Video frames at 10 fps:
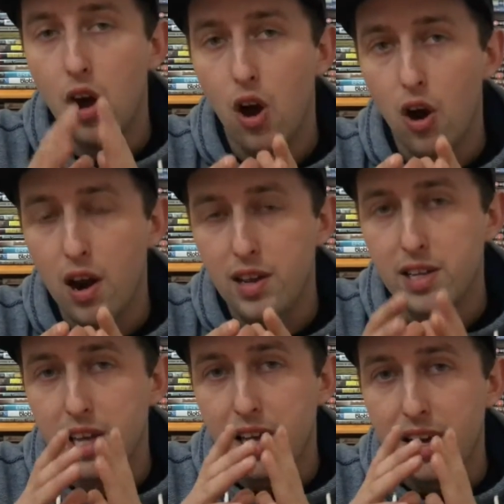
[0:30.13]
All right,
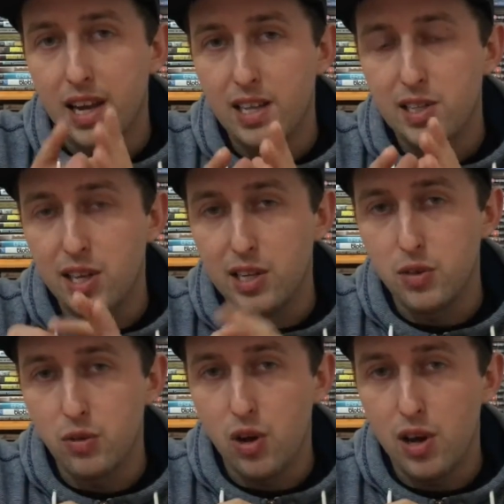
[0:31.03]
let's get
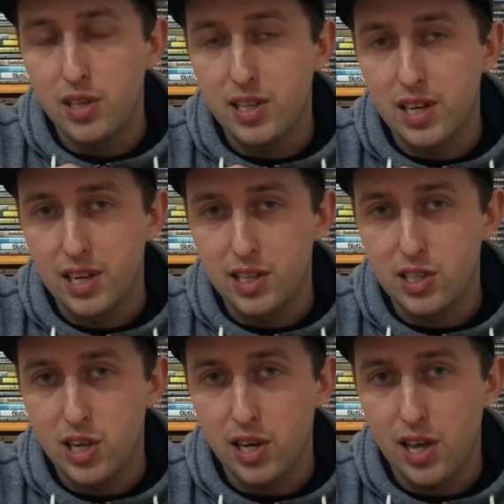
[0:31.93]
into it, guys. Let's
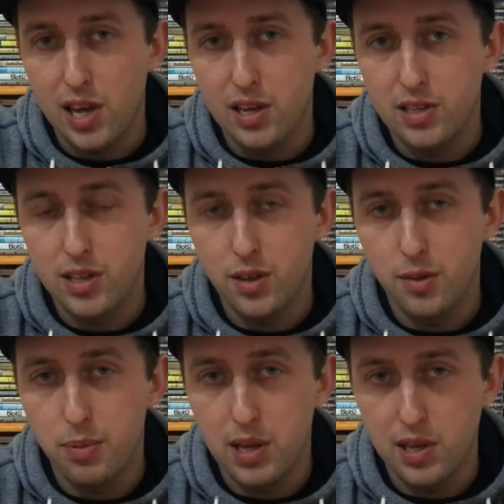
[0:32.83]
check out
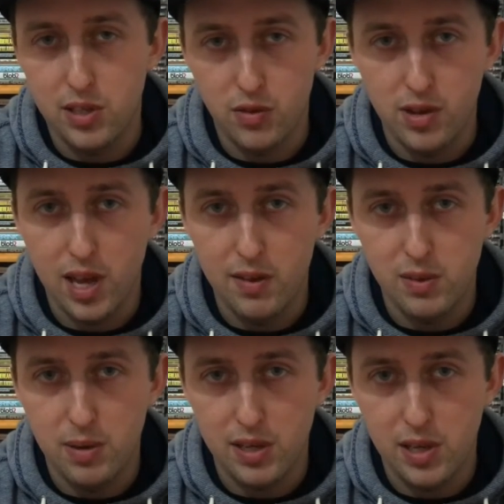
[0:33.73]
the PS3 games
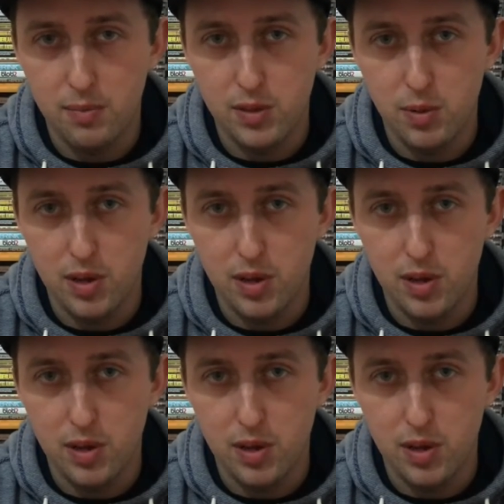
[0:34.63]
I picked up this